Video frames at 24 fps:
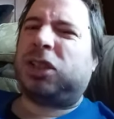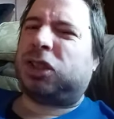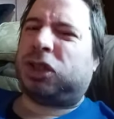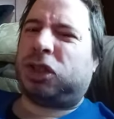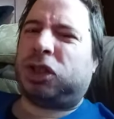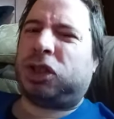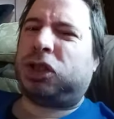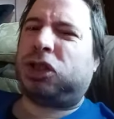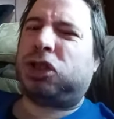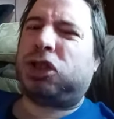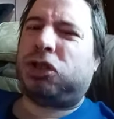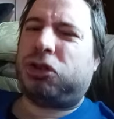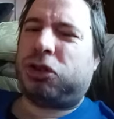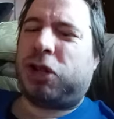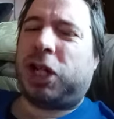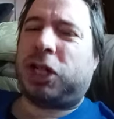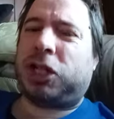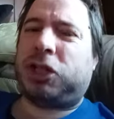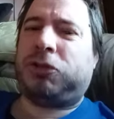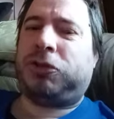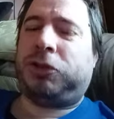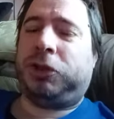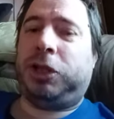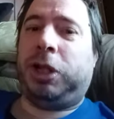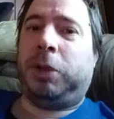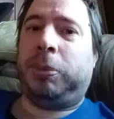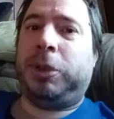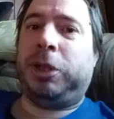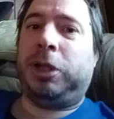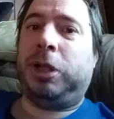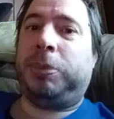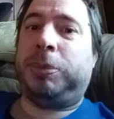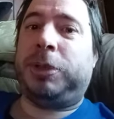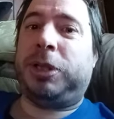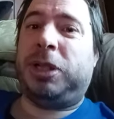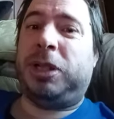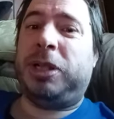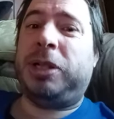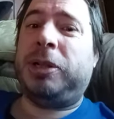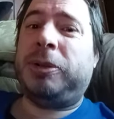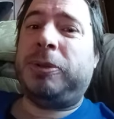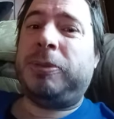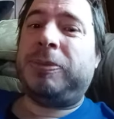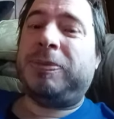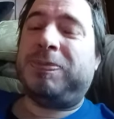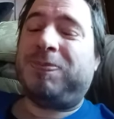is a stretch for WWE.